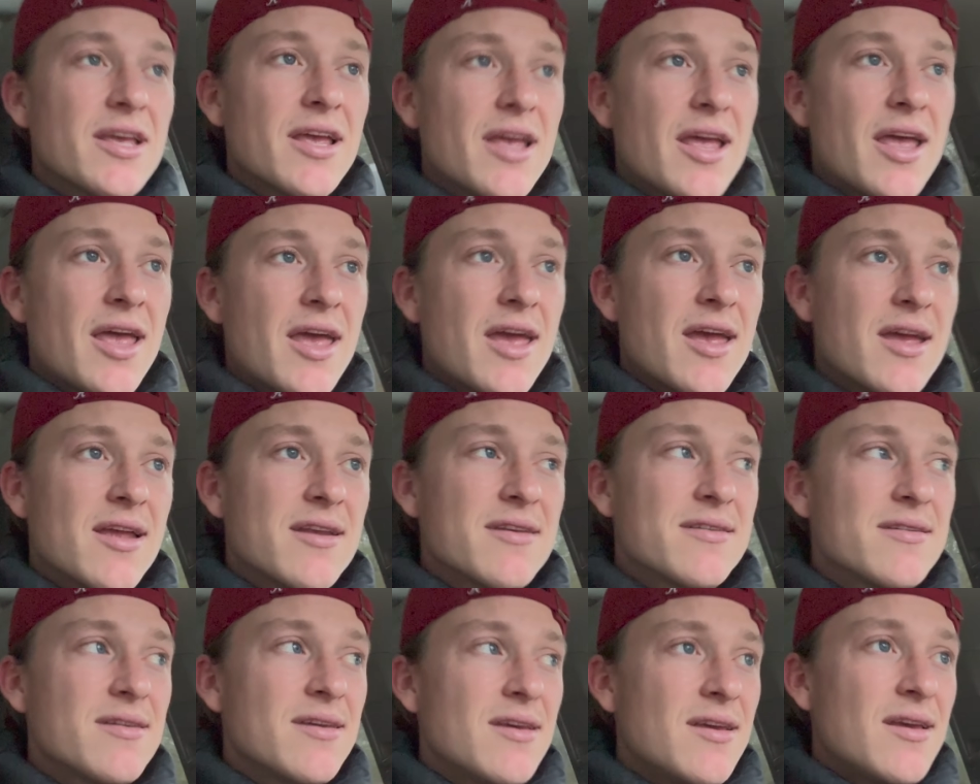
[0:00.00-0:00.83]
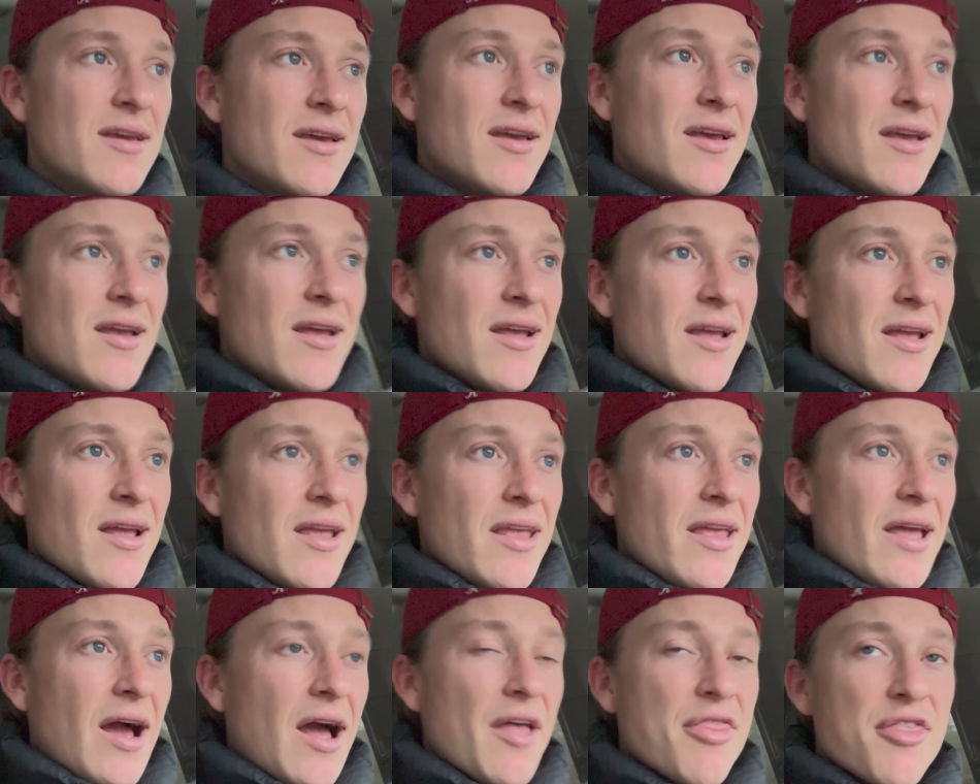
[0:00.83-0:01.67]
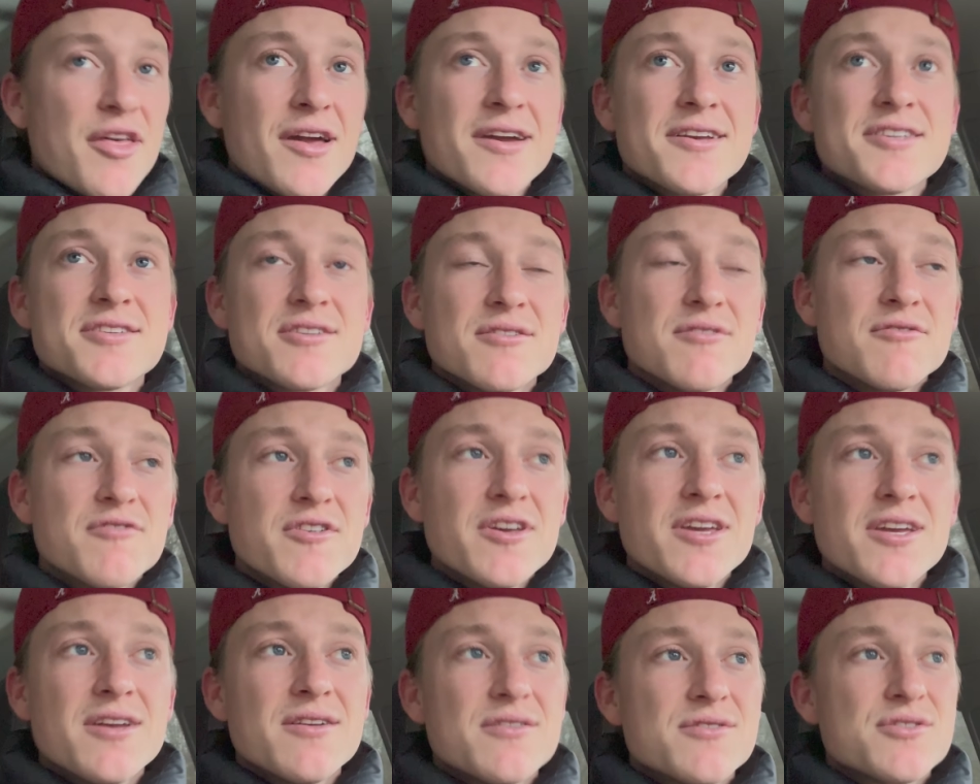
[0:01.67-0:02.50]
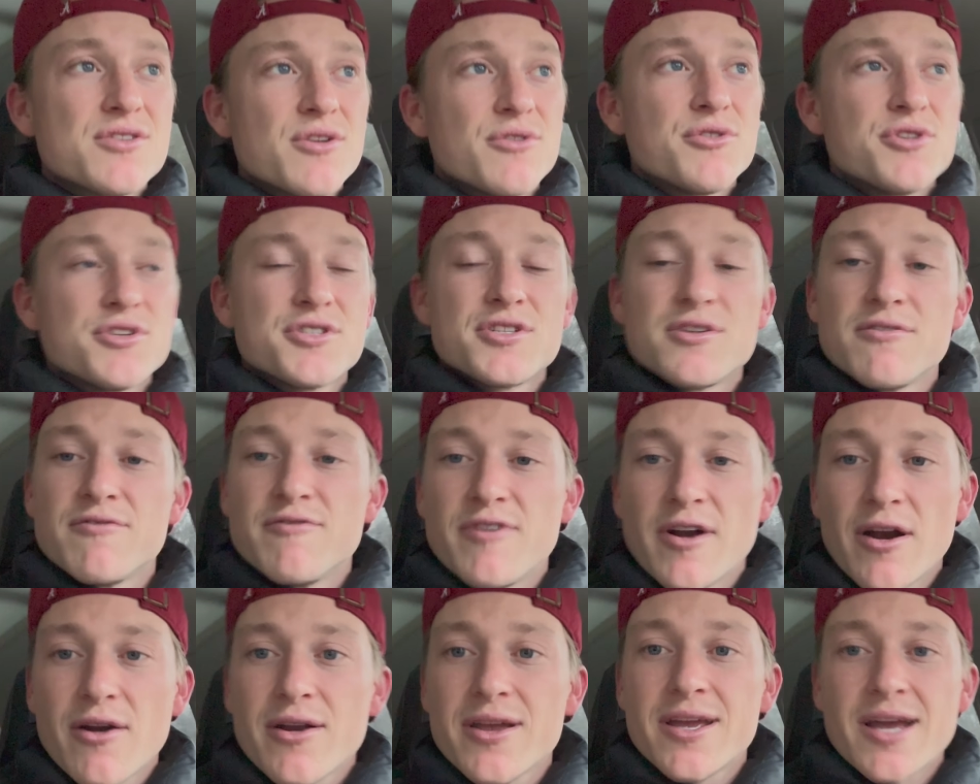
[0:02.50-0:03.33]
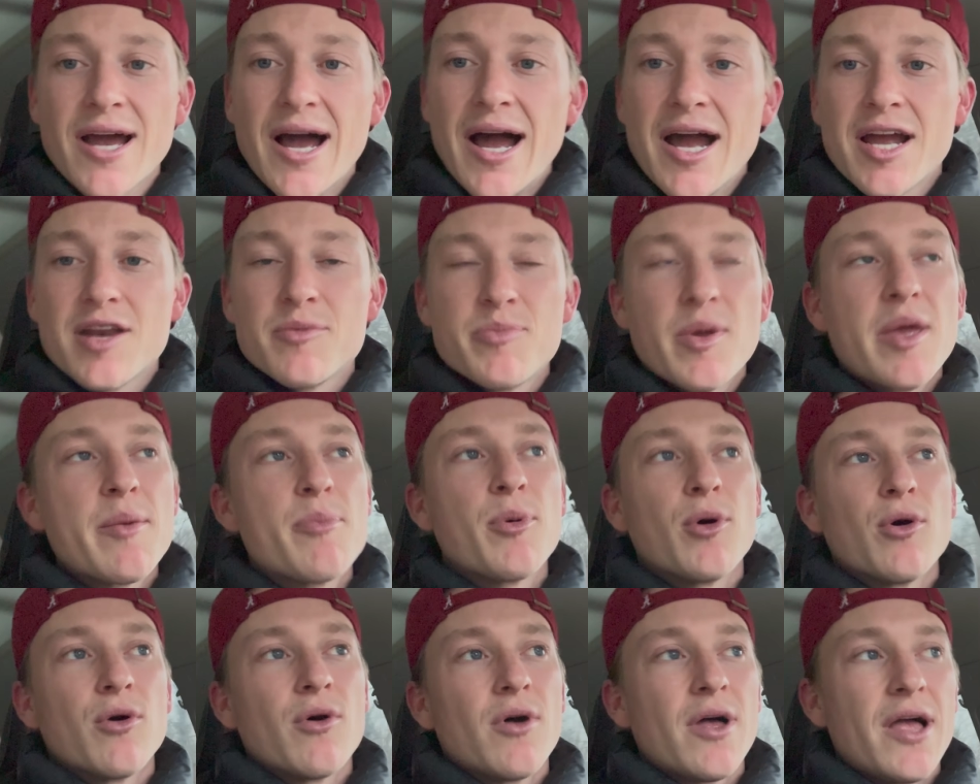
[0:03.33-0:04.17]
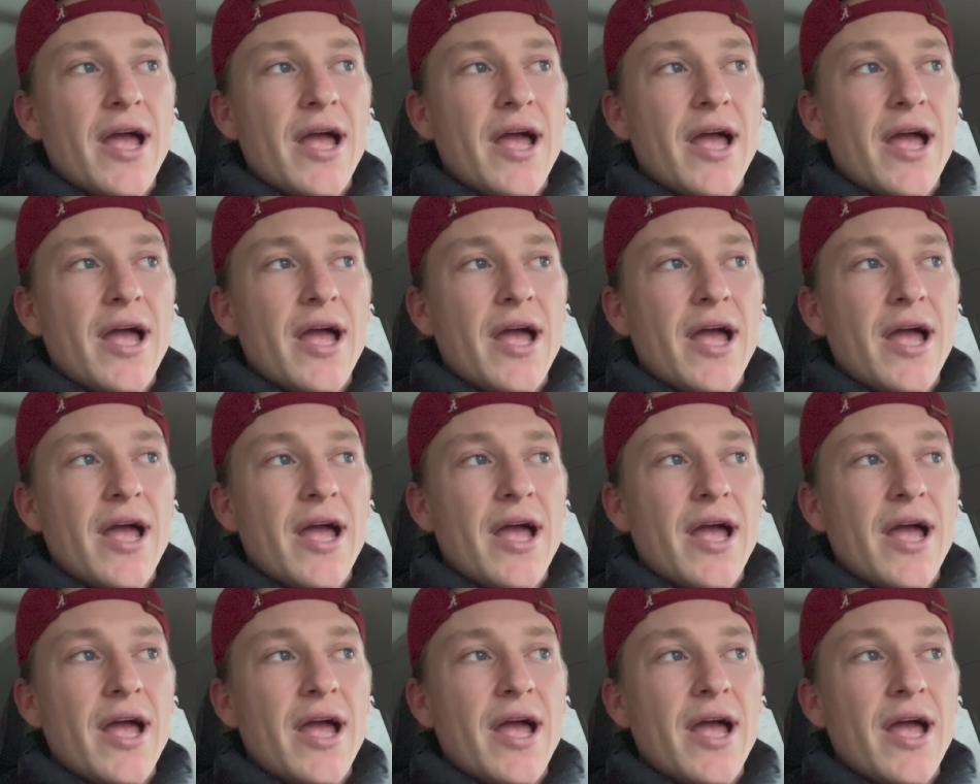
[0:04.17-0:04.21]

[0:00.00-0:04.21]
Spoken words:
And I think Slovenes are just a very kind people.